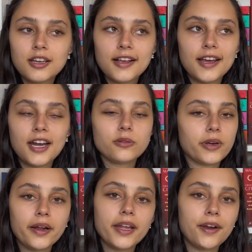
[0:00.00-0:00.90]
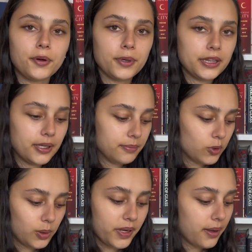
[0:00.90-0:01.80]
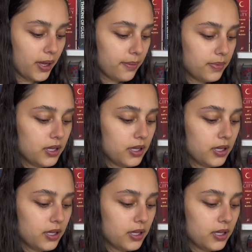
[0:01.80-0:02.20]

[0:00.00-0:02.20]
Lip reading: and I rarely ever read them or pick them up.